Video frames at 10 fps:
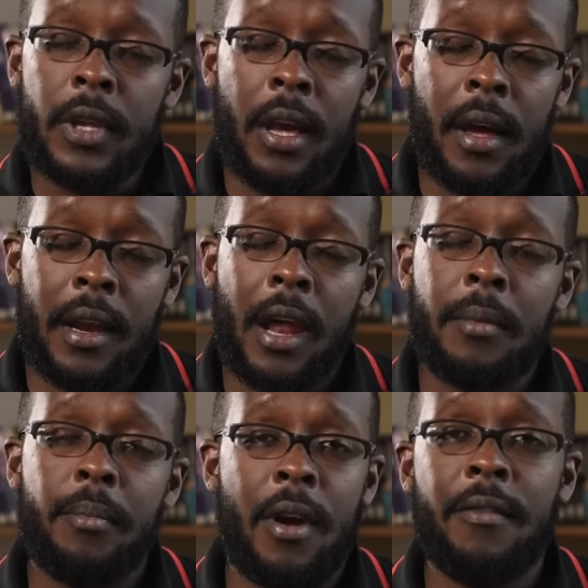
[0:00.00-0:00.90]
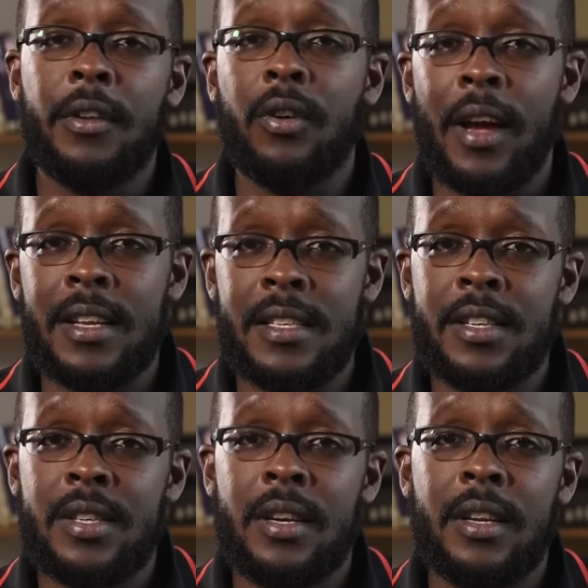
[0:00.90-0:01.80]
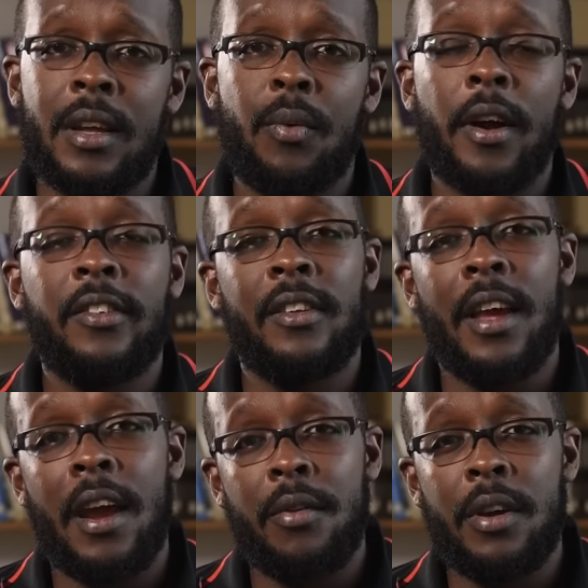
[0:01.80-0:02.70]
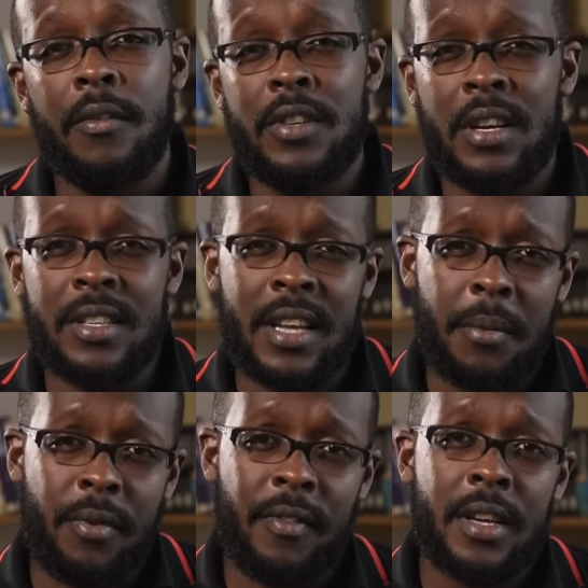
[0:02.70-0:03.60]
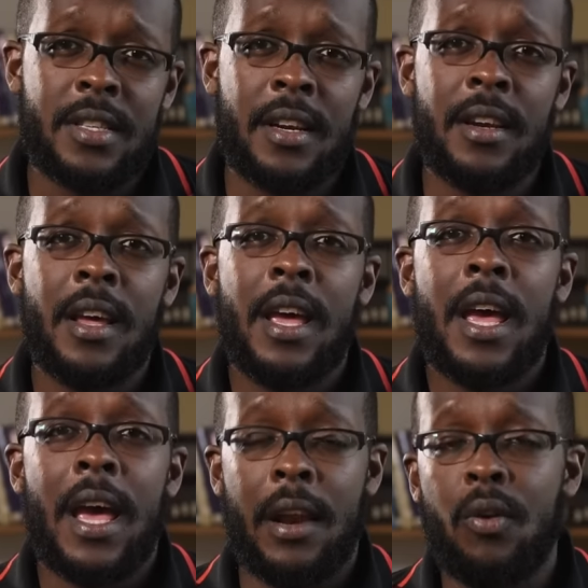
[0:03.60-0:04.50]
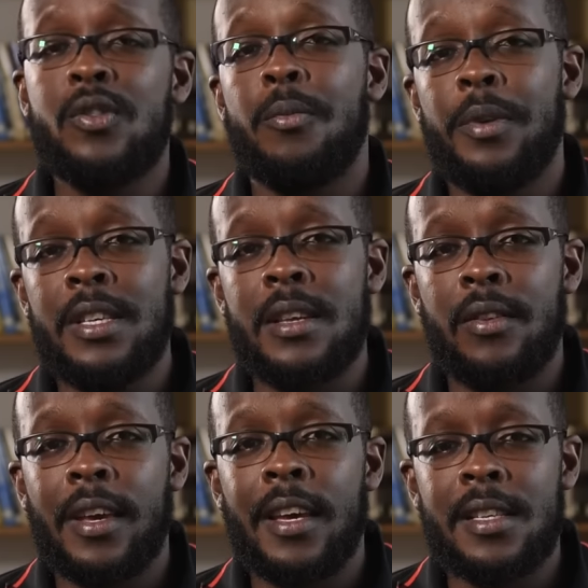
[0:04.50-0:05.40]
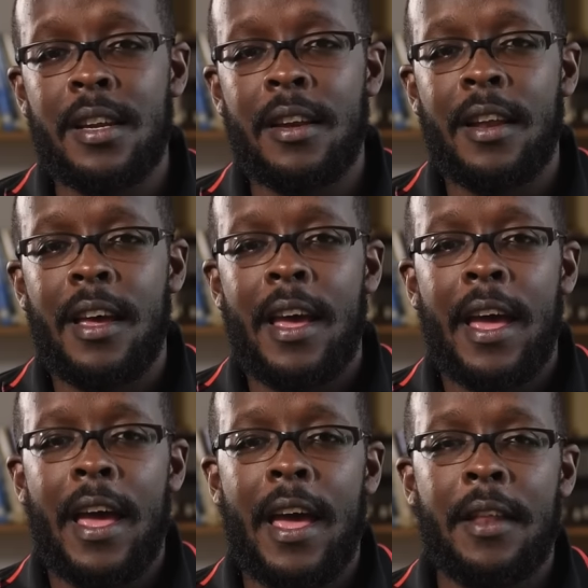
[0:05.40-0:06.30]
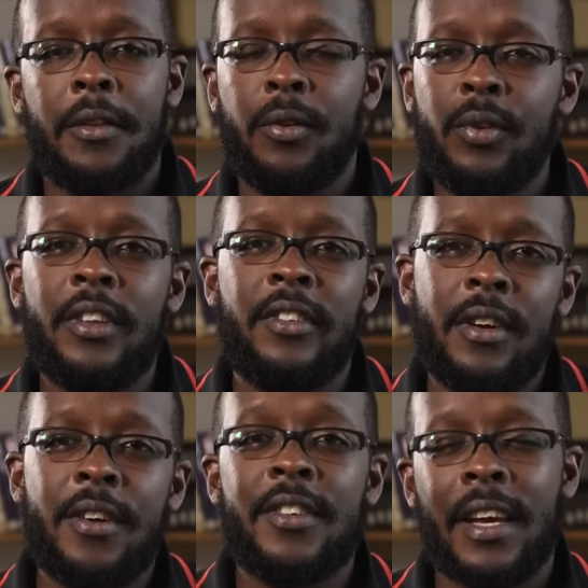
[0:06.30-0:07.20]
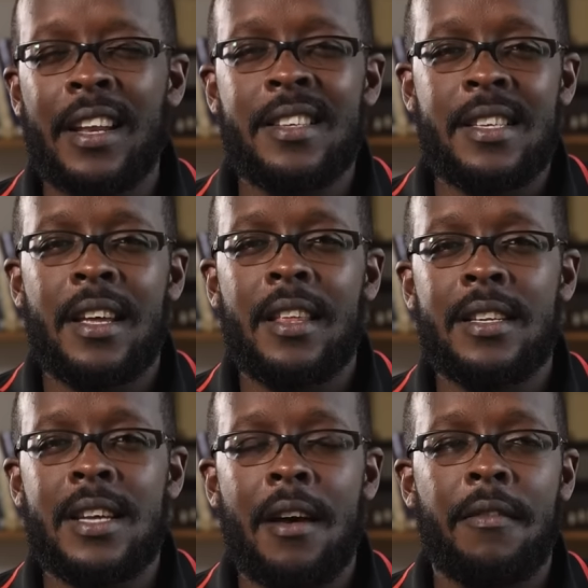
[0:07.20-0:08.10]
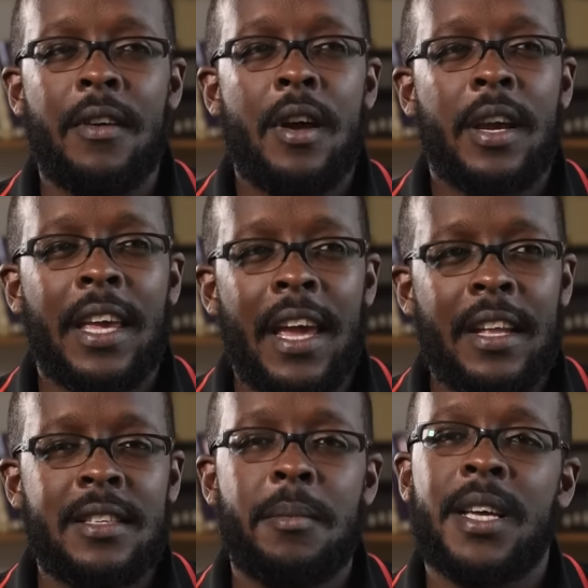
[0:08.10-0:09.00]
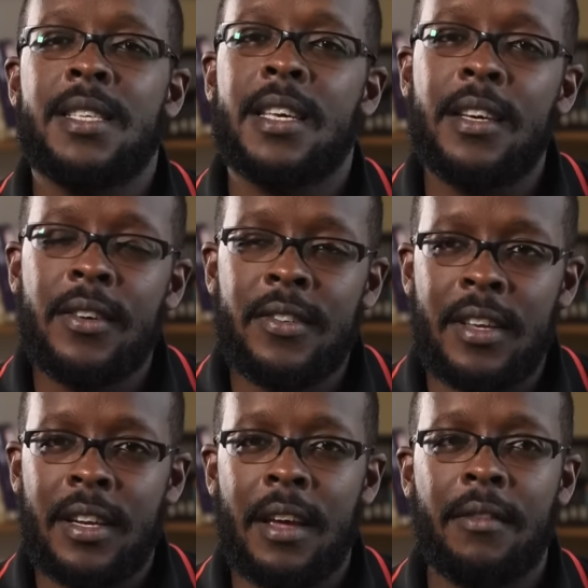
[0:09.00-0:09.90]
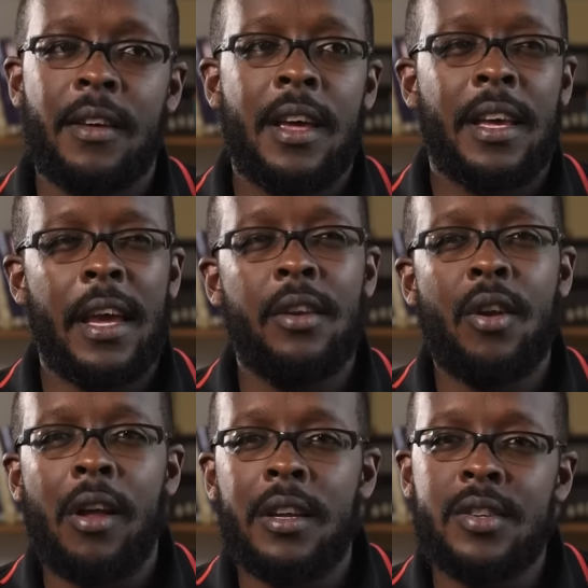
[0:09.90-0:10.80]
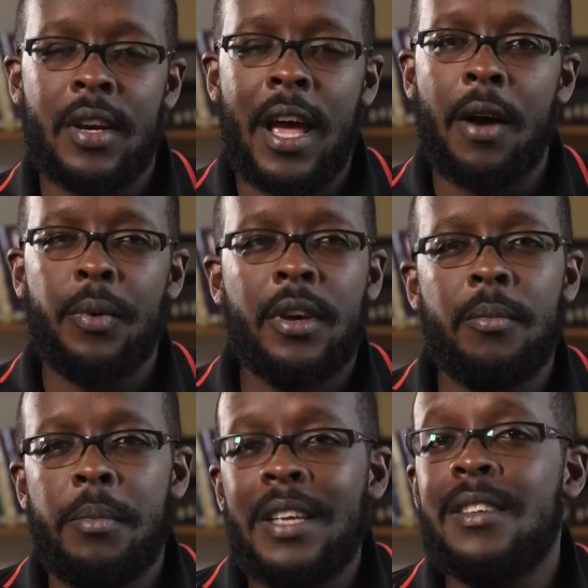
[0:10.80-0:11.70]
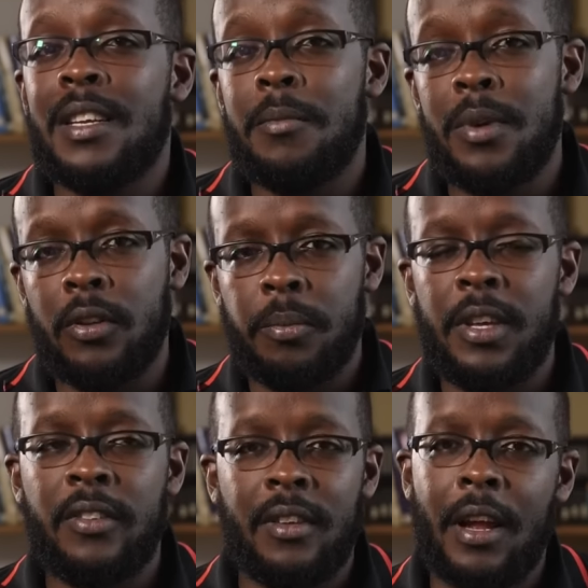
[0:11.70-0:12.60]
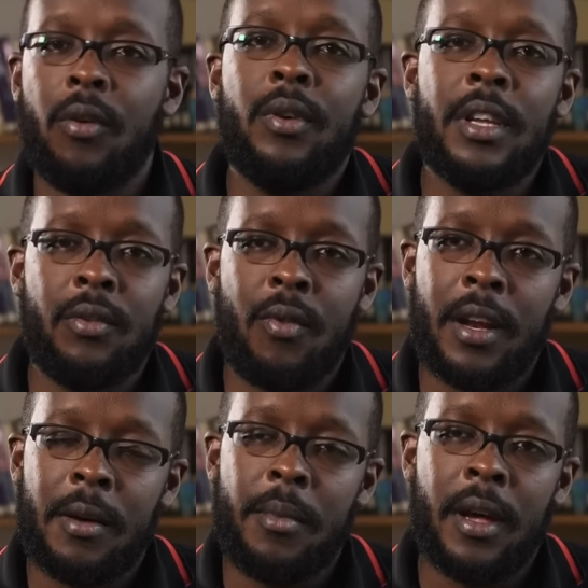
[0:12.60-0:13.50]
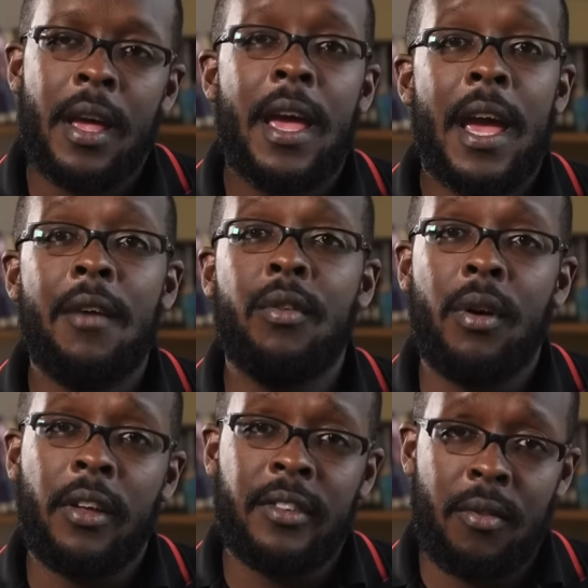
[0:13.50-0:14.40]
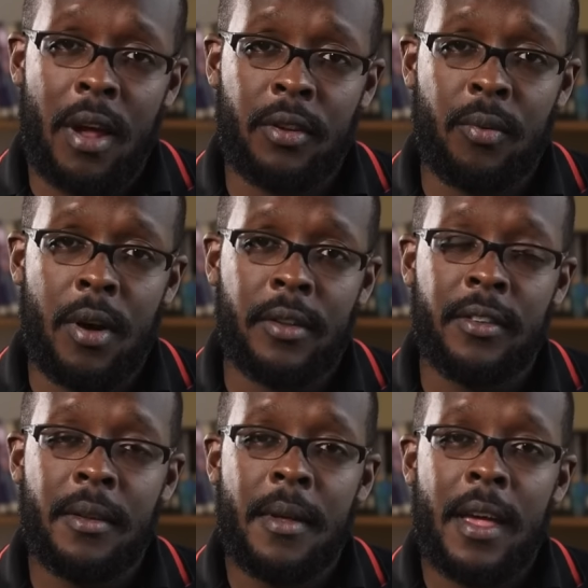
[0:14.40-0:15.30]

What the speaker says: a non-profit organization that works in the area of genocide prevention and also peace education. And through these years, I can say that I've gained my skills and I've gained knowledge on how we could basically build peace not only in Rwanda but everywhere else around the world.